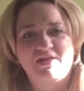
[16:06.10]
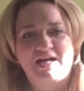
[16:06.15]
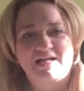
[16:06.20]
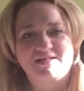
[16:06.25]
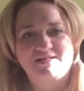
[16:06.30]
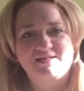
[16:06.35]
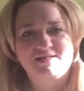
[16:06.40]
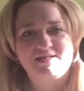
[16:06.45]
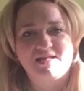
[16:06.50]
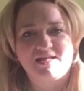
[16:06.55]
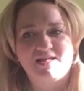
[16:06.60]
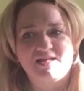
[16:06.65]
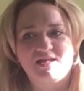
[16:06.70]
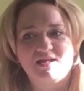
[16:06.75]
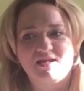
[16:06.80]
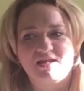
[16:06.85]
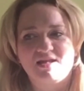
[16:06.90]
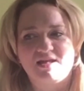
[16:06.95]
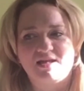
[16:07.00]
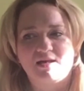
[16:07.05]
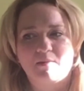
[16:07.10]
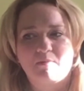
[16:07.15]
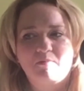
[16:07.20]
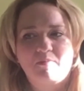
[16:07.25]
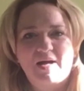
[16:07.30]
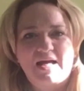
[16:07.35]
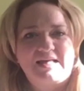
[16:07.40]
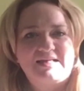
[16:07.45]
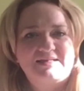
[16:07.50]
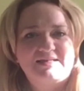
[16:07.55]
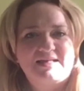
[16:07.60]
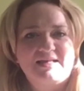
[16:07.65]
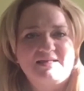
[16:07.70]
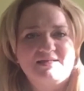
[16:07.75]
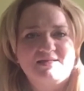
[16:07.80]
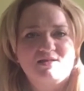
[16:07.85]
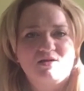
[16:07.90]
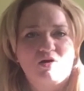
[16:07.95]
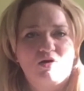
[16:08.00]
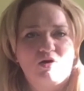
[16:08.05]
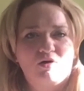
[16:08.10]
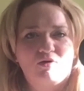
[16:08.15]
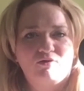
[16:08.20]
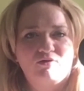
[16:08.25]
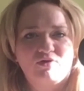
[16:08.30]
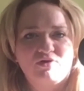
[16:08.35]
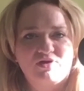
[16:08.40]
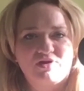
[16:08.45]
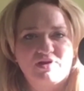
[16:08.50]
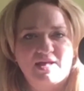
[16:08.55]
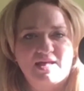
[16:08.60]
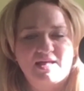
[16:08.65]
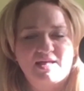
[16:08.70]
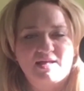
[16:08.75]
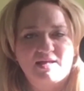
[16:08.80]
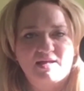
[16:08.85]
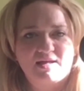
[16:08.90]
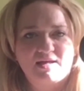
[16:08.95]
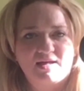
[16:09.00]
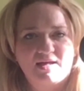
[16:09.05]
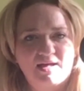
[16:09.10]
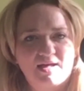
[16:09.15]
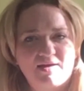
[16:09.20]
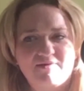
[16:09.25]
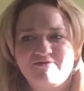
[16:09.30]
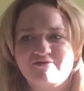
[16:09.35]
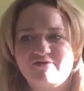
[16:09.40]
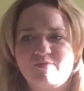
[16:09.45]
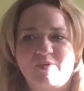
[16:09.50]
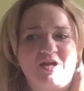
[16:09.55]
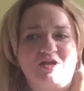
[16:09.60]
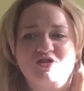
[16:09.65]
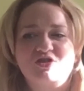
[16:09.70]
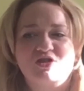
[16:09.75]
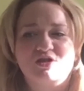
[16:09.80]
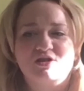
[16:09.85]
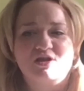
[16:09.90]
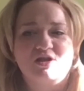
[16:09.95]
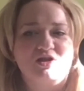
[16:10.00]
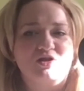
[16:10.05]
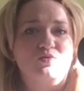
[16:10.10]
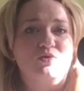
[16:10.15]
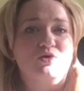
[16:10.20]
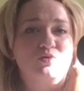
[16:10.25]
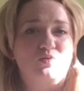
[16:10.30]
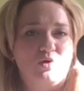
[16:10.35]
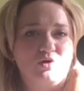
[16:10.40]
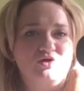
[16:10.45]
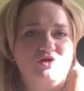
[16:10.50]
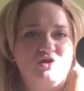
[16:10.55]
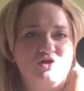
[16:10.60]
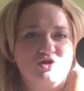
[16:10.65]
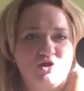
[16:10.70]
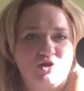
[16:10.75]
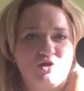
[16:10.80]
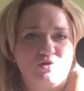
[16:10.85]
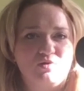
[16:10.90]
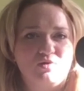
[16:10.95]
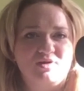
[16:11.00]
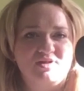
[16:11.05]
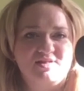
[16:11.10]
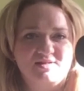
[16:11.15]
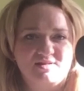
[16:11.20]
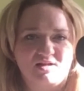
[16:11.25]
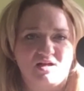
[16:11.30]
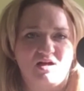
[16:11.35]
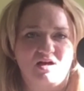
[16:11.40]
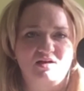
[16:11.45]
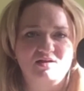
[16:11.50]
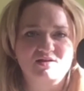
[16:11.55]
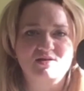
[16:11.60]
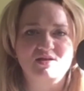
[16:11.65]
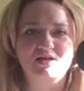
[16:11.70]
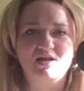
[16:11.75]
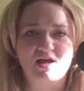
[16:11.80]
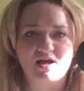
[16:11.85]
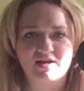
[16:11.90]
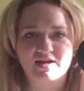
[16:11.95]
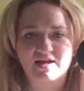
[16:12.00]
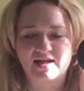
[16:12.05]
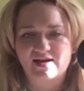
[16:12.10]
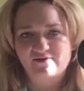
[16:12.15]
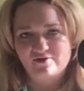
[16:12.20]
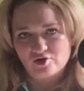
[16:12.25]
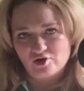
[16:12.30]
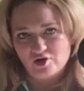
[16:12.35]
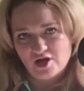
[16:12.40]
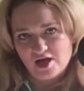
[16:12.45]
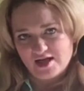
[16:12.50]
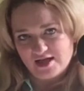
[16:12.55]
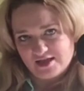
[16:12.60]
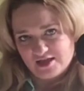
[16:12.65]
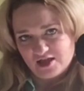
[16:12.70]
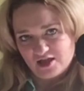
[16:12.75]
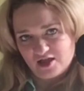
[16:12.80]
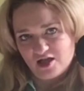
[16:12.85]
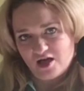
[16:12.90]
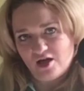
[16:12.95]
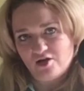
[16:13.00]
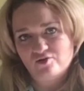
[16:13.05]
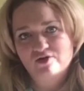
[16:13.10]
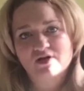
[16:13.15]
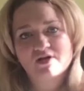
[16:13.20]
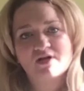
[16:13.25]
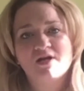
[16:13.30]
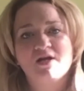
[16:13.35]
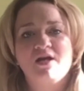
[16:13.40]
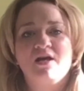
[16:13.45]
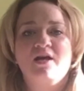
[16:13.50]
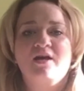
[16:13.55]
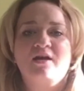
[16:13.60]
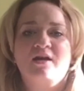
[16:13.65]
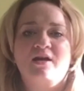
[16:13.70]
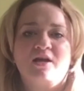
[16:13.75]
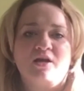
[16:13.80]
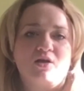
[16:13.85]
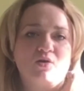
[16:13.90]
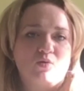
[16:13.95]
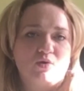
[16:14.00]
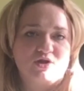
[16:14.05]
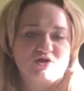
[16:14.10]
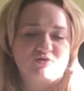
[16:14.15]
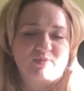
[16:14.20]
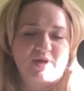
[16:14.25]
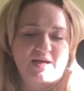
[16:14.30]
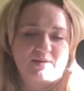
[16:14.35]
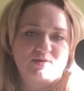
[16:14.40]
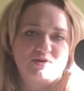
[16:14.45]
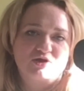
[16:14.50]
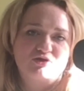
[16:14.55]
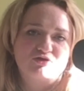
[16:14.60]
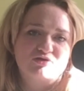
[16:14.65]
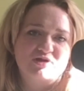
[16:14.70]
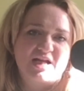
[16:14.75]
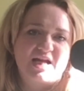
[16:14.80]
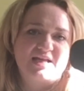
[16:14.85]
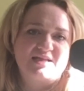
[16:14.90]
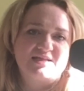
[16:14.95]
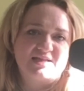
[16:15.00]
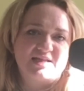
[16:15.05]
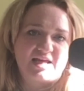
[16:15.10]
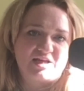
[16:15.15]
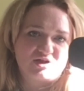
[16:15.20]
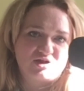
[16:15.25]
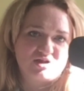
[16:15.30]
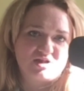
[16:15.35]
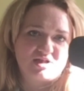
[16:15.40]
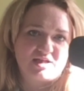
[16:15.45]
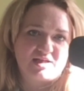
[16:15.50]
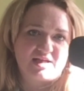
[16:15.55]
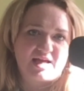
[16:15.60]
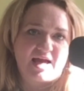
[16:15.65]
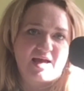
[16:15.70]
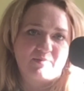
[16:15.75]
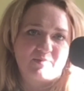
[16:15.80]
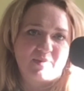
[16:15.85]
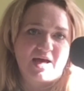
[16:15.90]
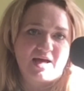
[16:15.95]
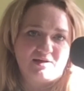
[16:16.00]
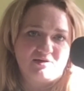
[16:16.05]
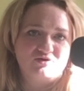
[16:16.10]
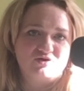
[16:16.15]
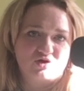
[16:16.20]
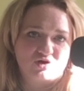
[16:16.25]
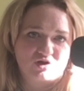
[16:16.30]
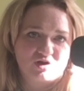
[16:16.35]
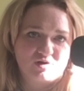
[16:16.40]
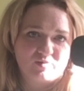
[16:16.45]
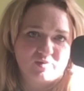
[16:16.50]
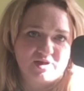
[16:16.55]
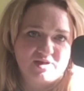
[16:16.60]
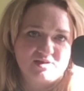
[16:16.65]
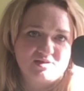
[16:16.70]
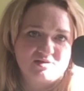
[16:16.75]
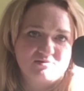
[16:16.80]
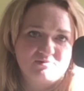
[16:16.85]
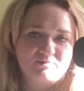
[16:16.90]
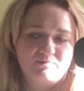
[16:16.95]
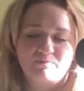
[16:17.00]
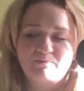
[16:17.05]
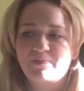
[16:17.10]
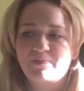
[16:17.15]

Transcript: That's the basis of the information that you would want to start learning if you're learning to code. You want to be able to create an HTML document.